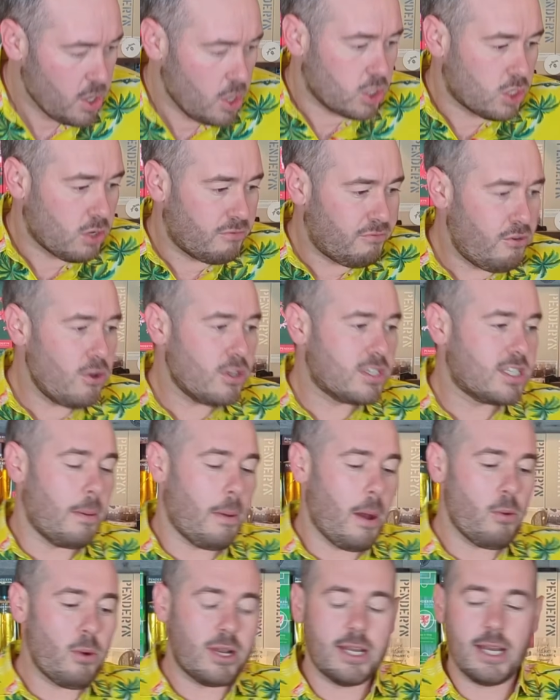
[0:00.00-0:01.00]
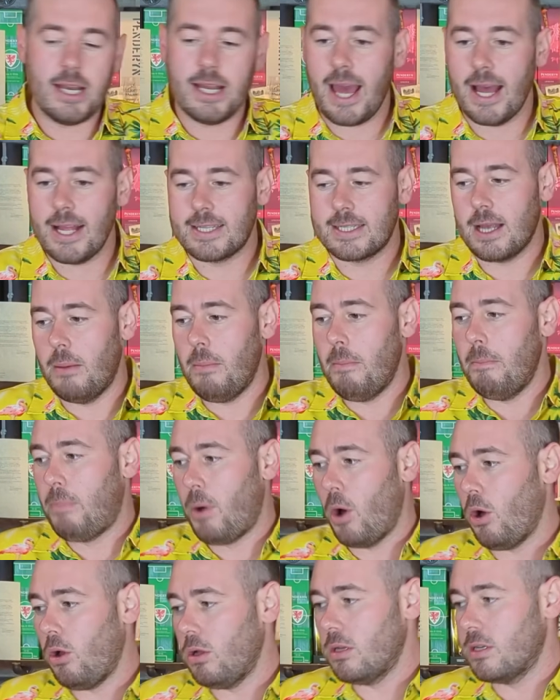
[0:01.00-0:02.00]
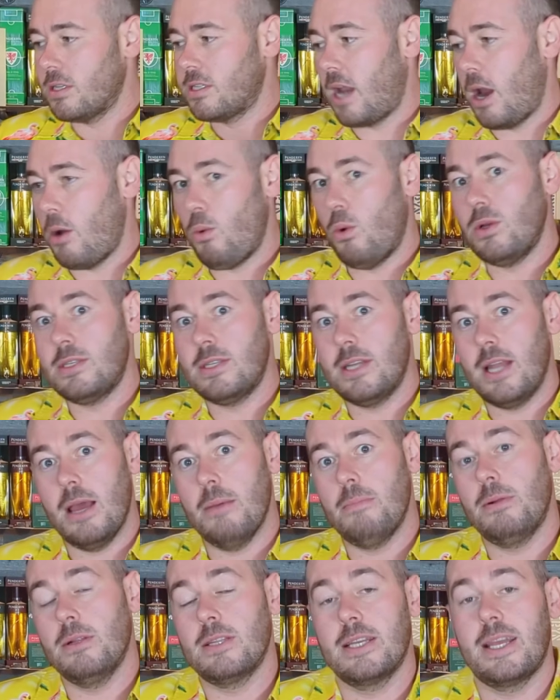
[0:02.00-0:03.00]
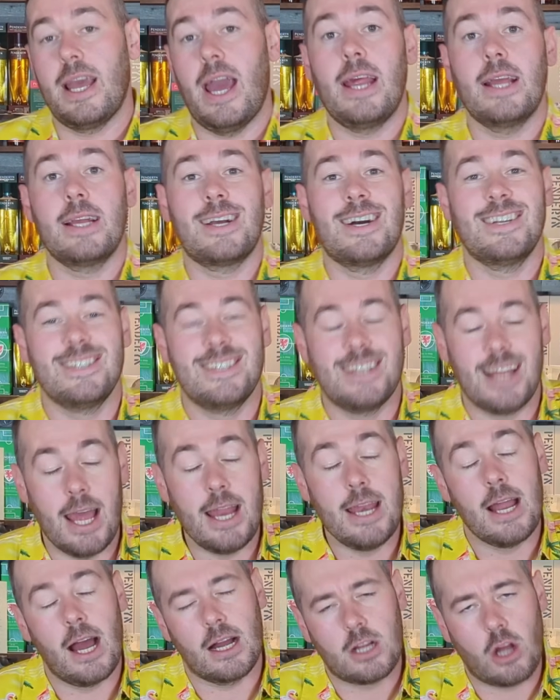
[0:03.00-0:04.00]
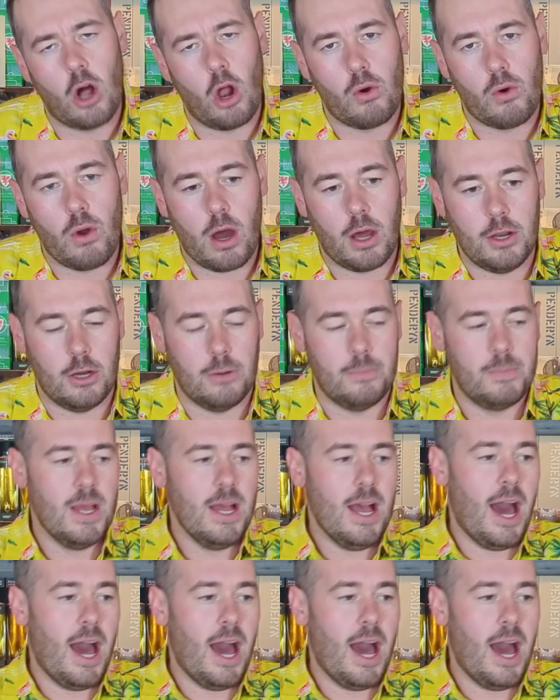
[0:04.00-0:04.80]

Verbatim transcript: So first up, I wanted to get some bottles that I wasn't able to get in Colorado.